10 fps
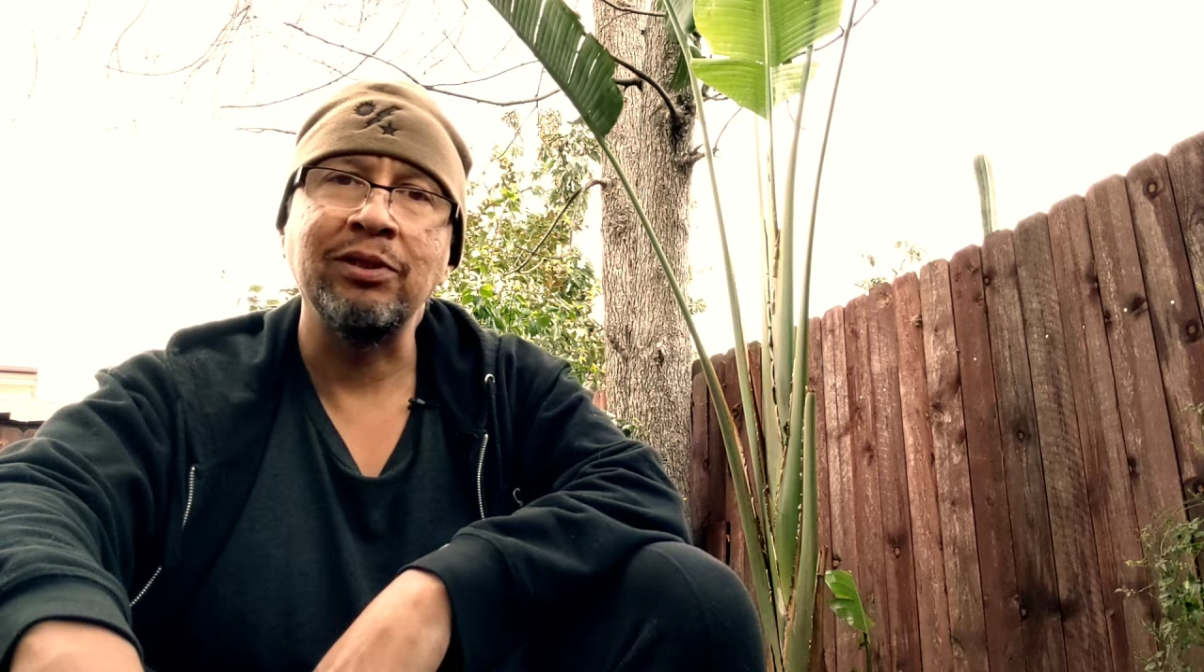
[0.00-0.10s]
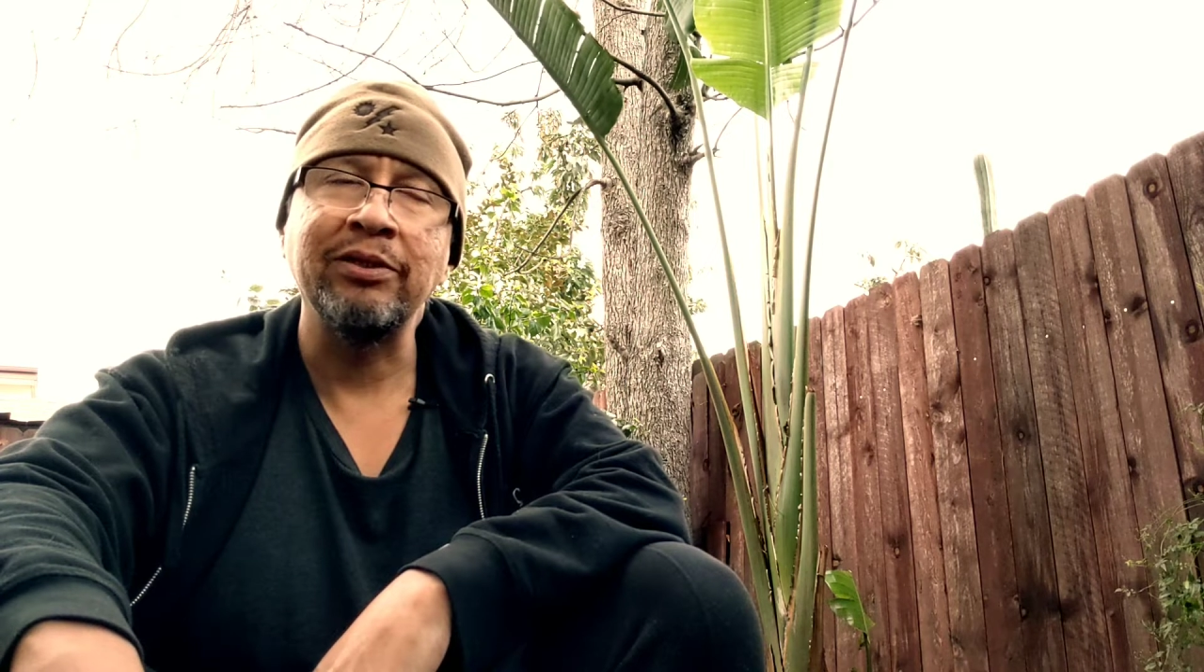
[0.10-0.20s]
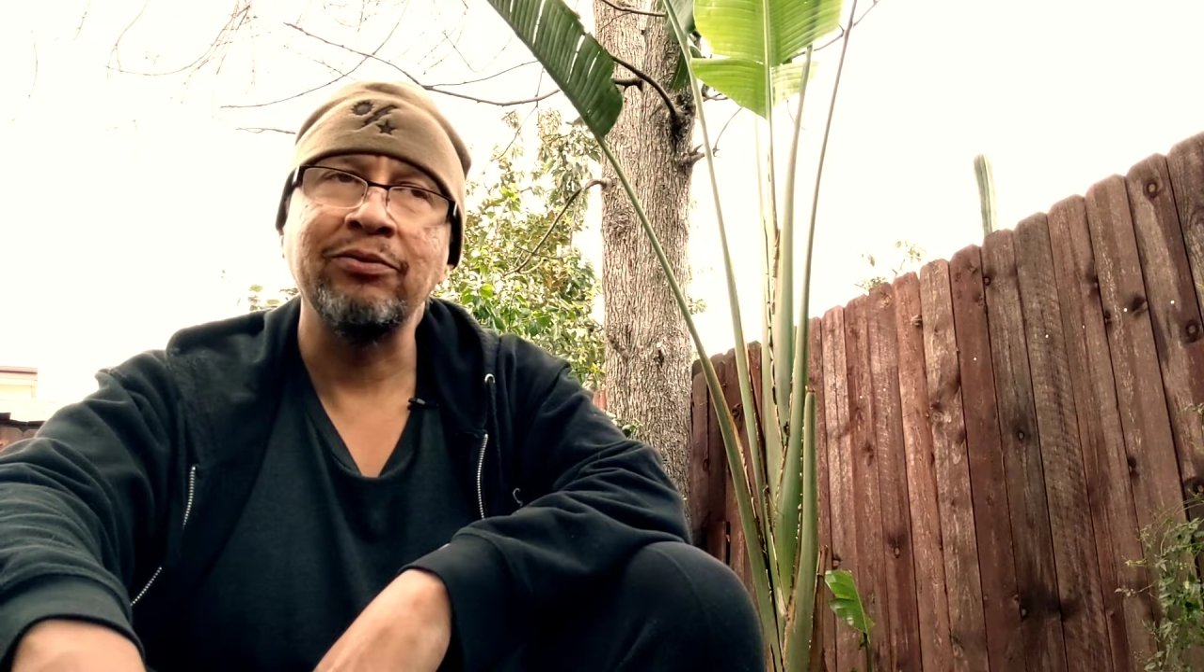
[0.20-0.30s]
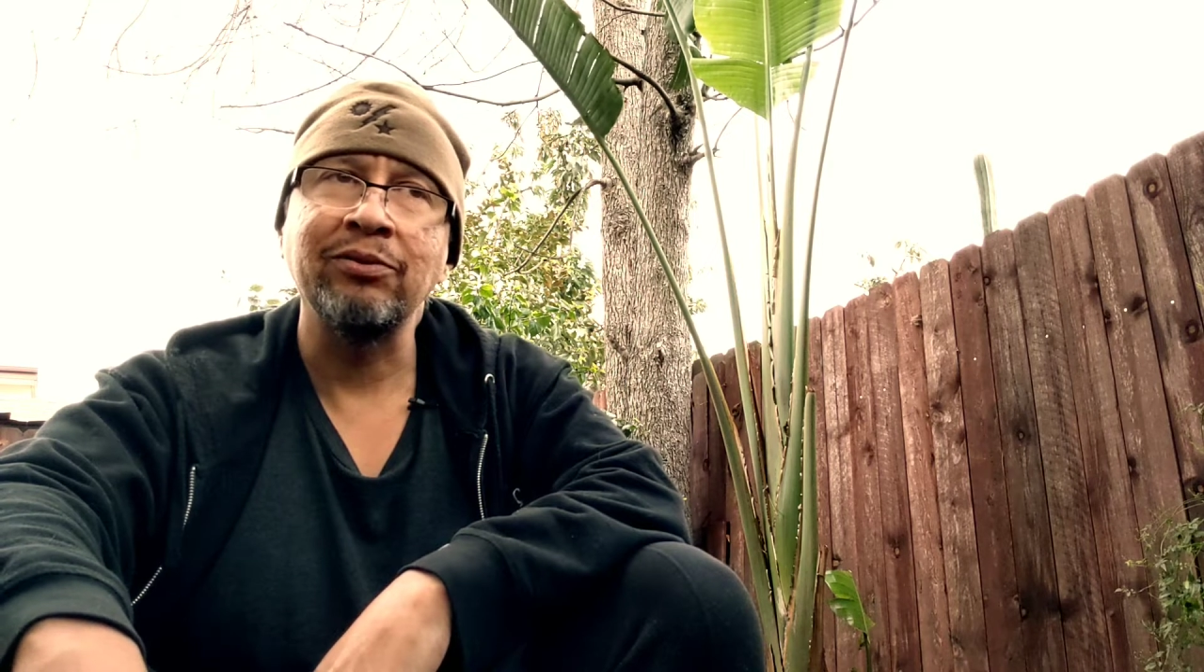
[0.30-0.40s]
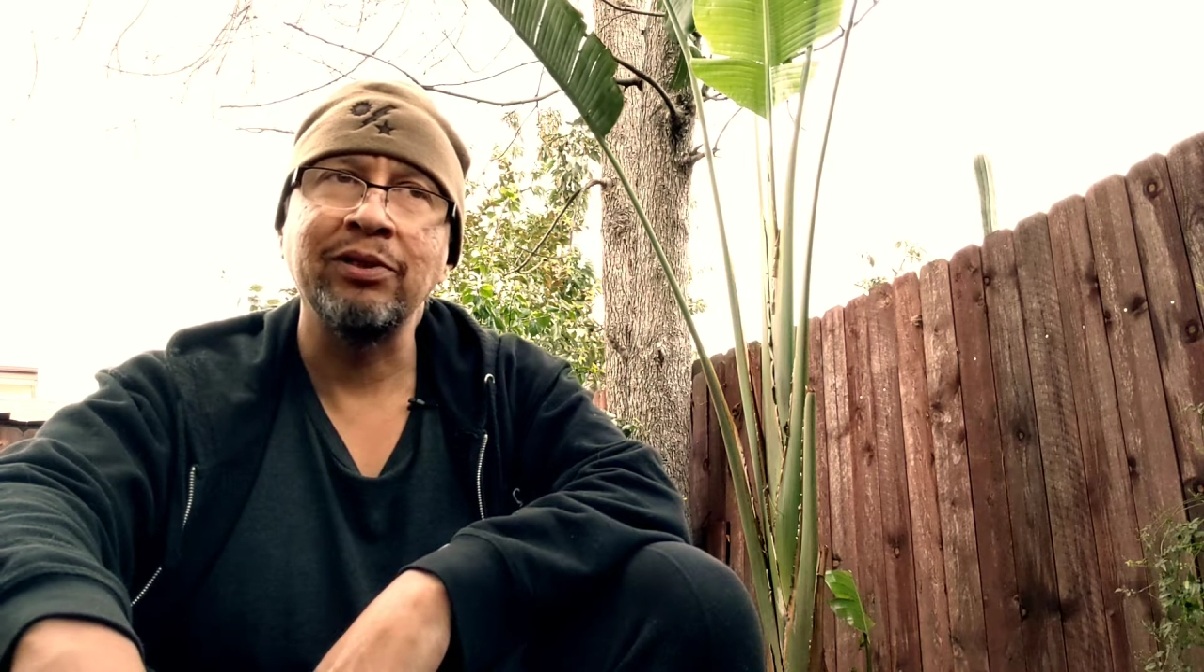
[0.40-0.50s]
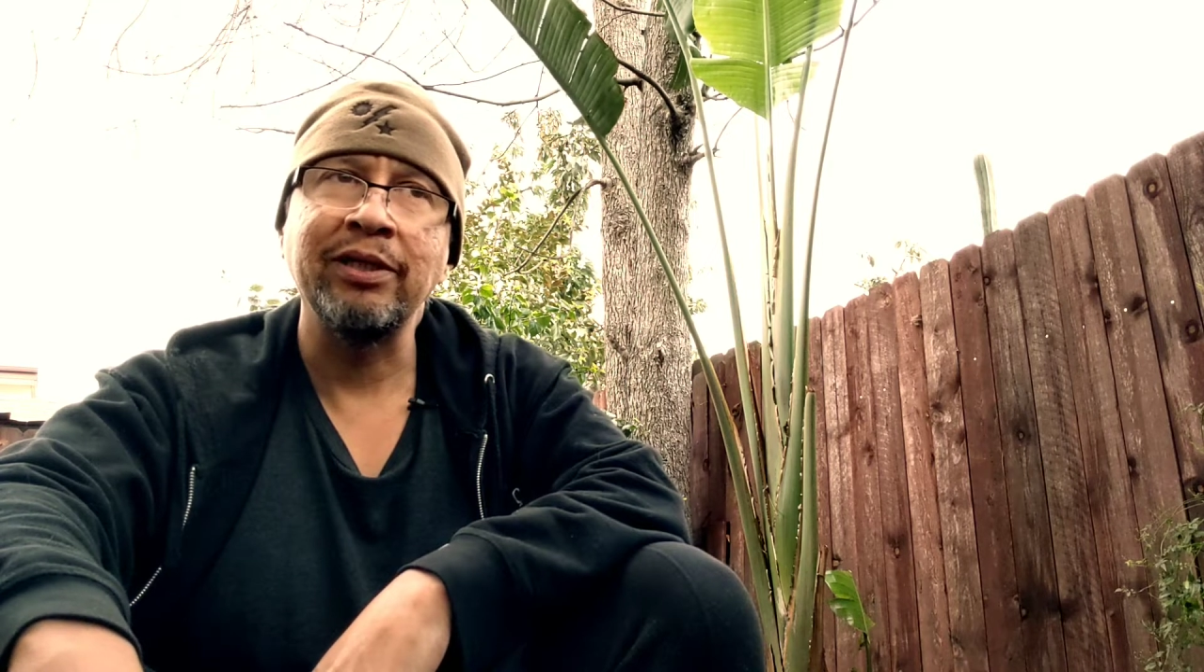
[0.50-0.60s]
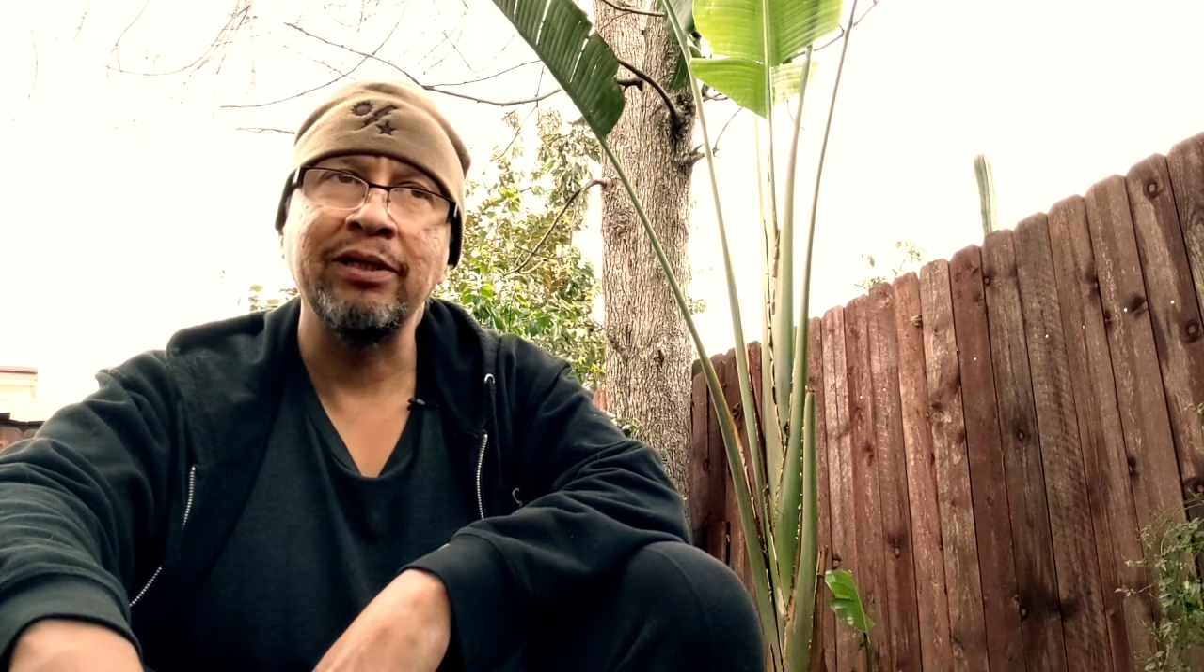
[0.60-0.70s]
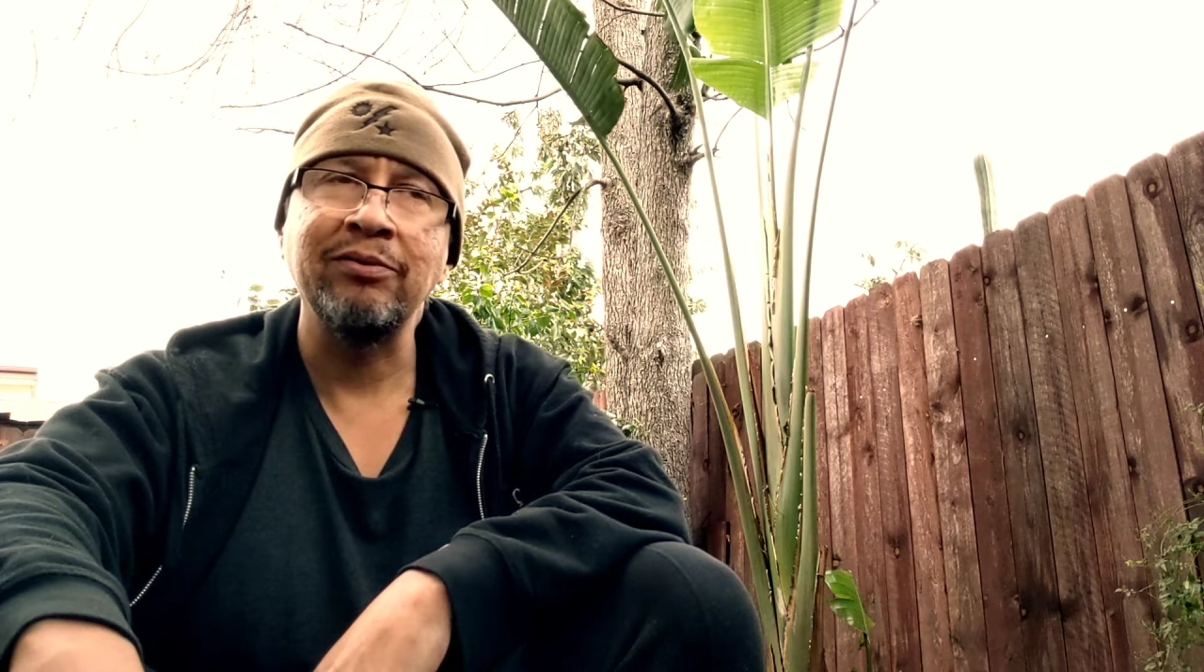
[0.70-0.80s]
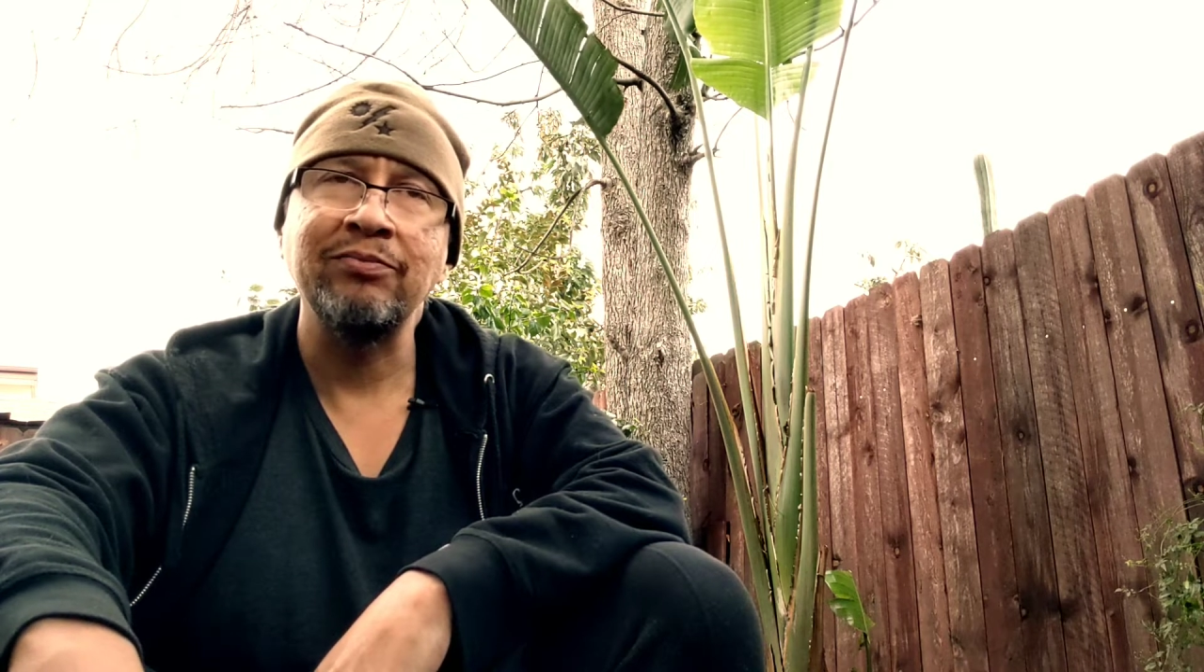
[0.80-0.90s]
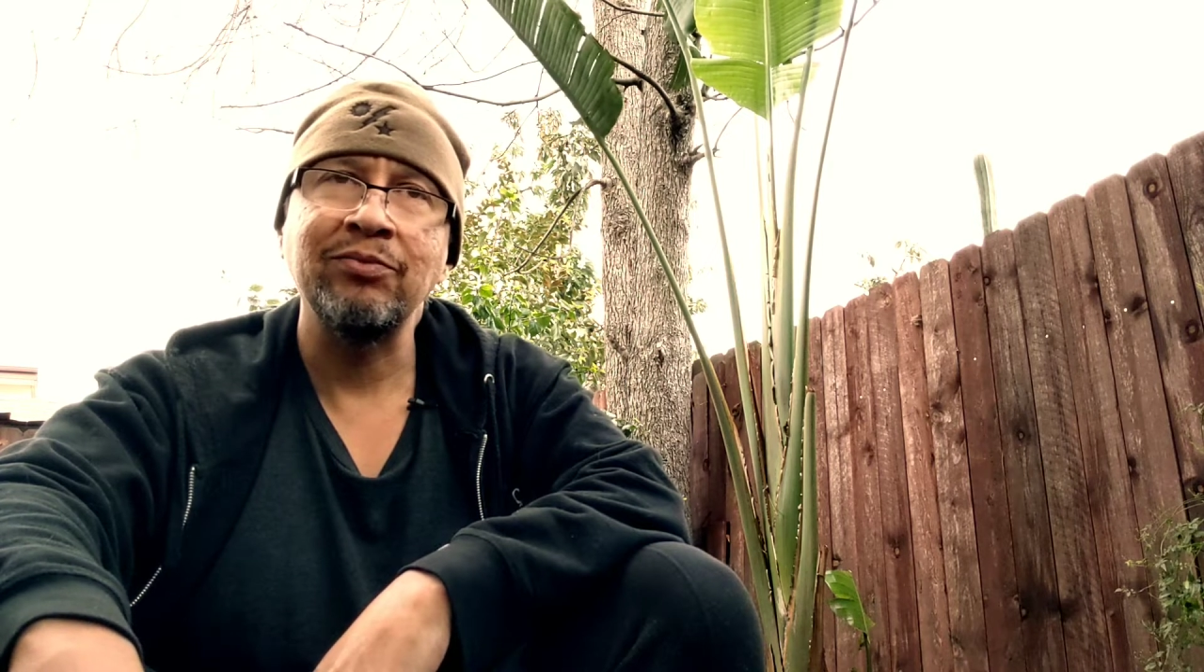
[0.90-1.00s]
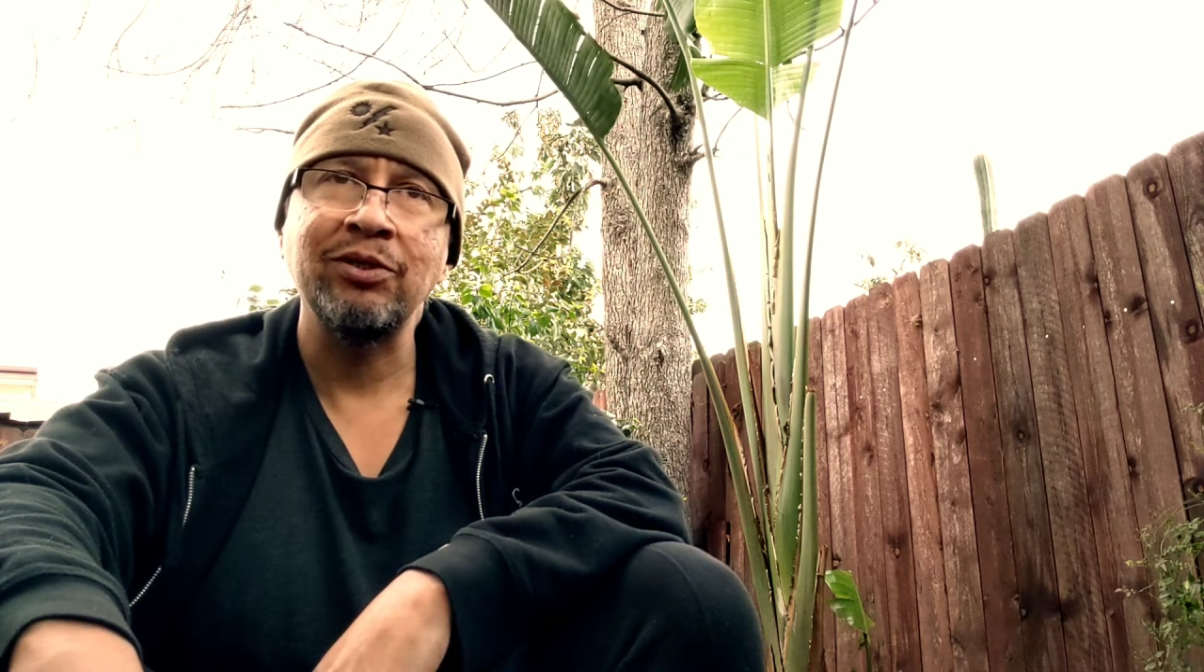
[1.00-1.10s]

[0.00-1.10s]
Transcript: literally